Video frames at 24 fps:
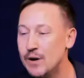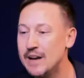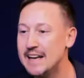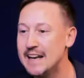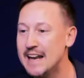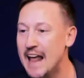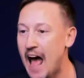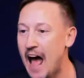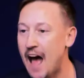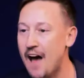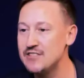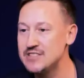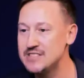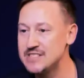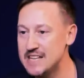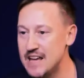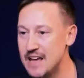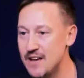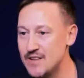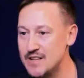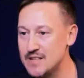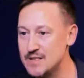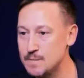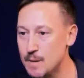didn't have a
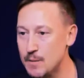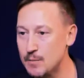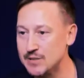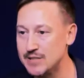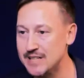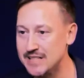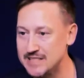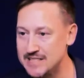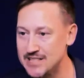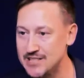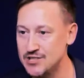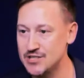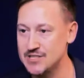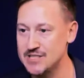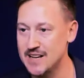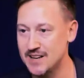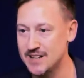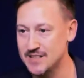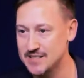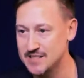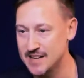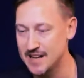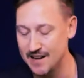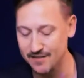savings. People didn't teach us how to
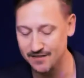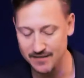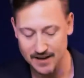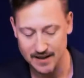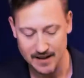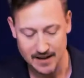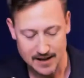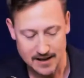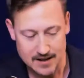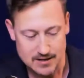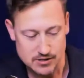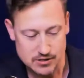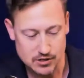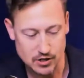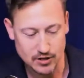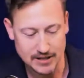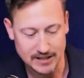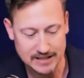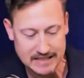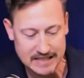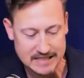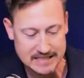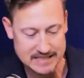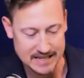save. So you get
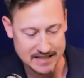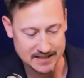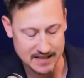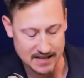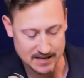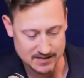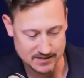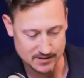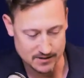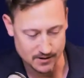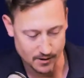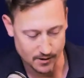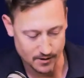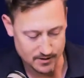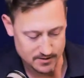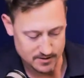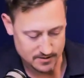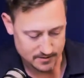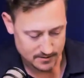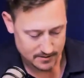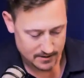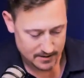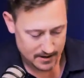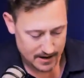that $10,000,
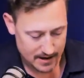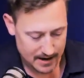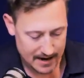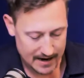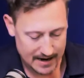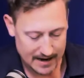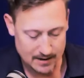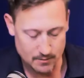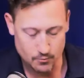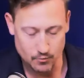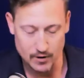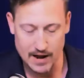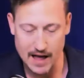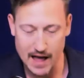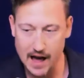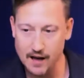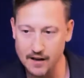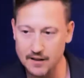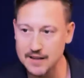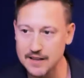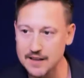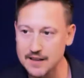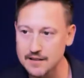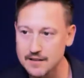and in
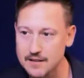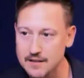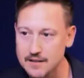reality,